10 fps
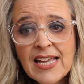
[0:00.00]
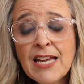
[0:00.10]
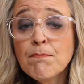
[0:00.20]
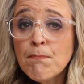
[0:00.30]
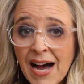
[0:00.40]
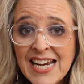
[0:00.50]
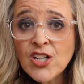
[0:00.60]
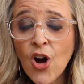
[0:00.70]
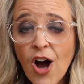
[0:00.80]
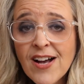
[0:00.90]
It
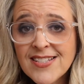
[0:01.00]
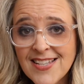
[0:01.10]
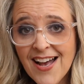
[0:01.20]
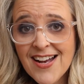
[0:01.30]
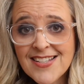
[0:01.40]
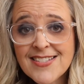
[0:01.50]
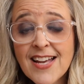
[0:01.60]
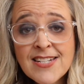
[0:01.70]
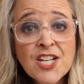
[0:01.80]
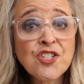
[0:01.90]
might cause us
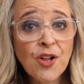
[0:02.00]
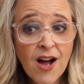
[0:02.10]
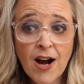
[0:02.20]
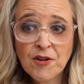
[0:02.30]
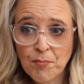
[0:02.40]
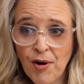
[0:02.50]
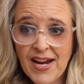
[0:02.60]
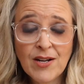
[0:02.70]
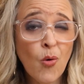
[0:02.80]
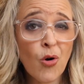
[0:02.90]
initial
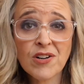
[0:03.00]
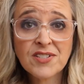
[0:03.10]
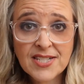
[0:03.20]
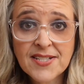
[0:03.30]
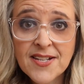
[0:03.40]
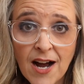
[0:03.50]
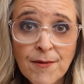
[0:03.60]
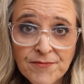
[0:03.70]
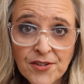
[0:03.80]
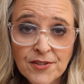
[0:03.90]
heartbreak or
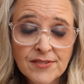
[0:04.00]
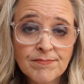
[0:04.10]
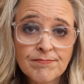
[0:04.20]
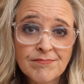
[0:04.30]
discomfort.